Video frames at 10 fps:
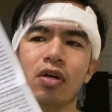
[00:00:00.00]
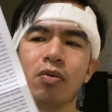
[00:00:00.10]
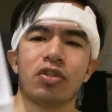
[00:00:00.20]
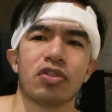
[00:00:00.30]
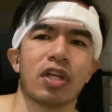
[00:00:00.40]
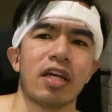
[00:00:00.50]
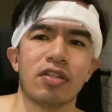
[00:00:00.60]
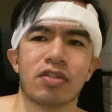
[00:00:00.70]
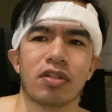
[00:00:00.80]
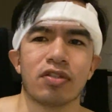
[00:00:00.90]
which is
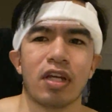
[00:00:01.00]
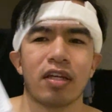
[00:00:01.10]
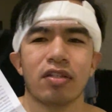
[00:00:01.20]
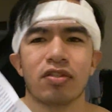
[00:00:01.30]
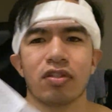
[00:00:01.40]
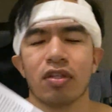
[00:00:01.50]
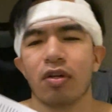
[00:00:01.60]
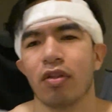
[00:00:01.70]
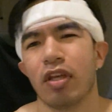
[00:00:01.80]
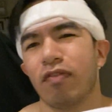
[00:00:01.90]
nice because I guess
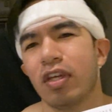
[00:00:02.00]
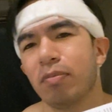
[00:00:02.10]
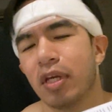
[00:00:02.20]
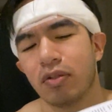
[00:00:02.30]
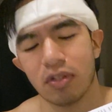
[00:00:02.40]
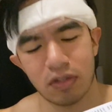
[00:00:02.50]
they've emailed